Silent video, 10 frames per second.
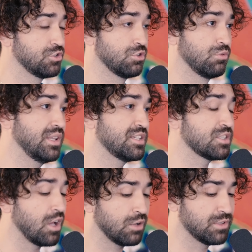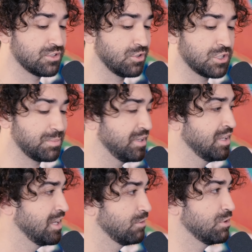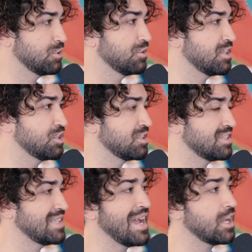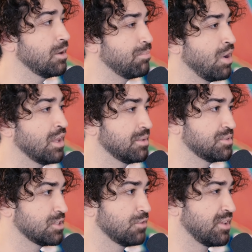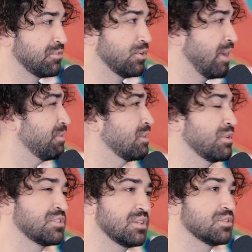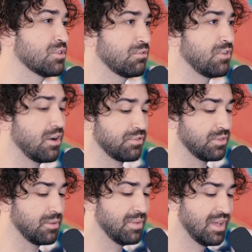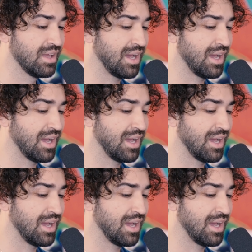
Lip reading: Two really solid results, but results that just stacked upon themselves after everything we've seen so far from them.